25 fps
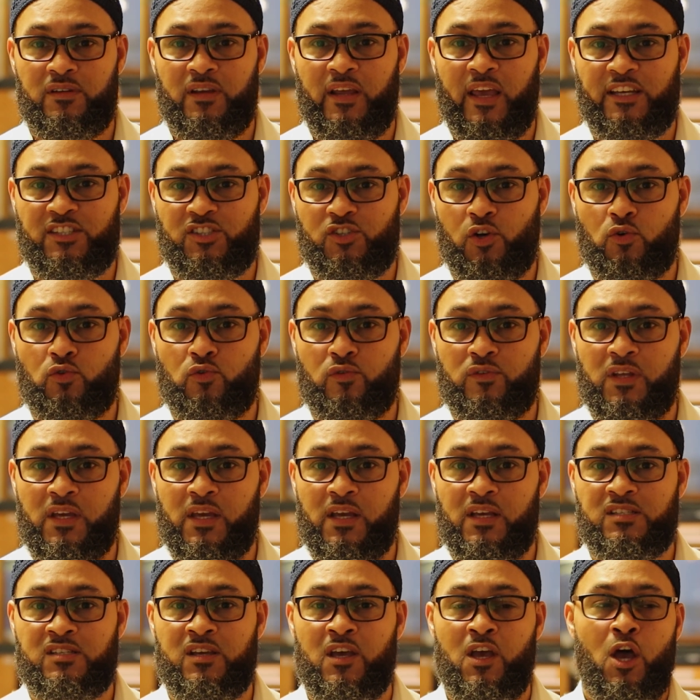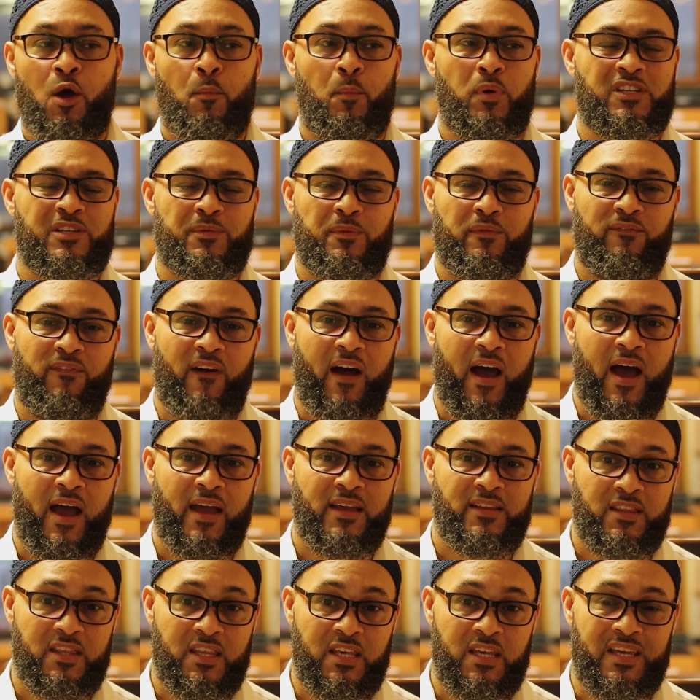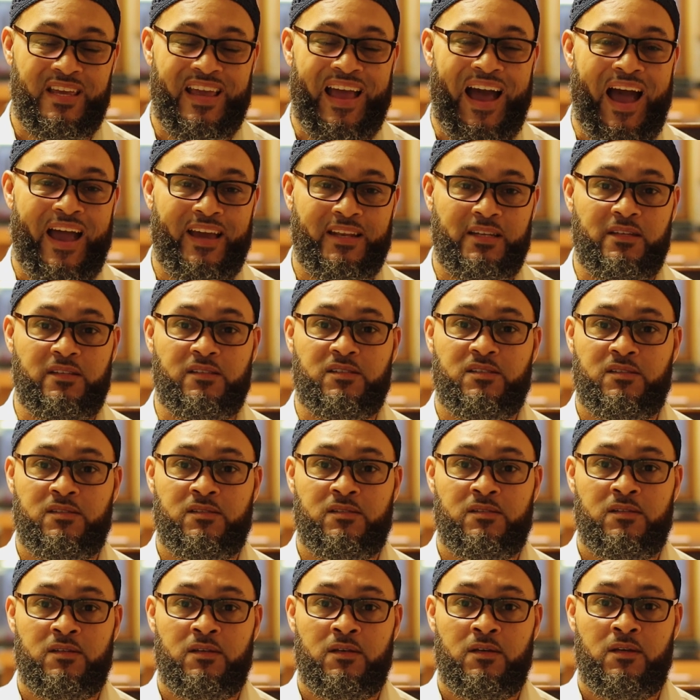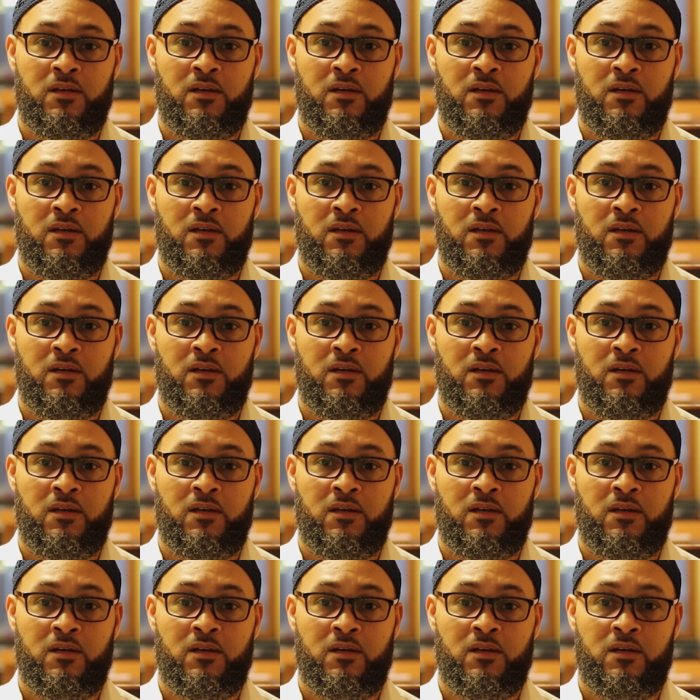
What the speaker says: external things, but to provide the guidance,